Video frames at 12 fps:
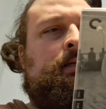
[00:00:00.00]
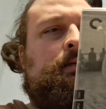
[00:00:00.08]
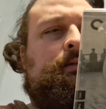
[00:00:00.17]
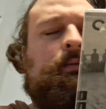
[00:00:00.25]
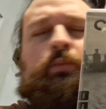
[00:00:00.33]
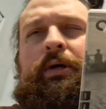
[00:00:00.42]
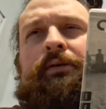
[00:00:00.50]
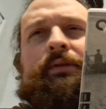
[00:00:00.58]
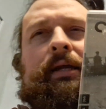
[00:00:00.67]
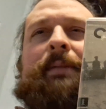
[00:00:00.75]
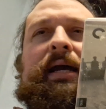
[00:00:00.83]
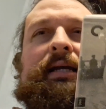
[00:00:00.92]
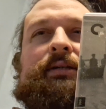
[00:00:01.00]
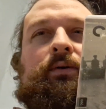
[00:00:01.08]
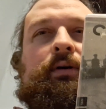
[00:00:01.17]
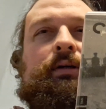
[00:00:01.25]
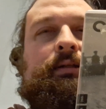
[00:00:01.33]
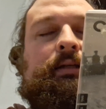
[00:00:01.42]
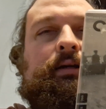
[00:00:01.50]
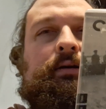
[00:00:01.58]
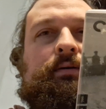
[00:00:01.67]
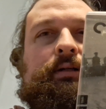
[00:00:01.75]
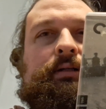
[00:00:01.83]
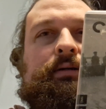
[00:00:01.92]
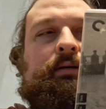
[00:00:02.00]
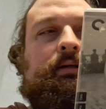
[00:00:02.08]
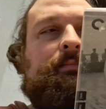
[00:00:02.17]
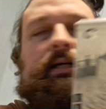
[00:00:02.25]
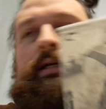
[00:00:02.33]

some weird like backstories that go into it. I'm not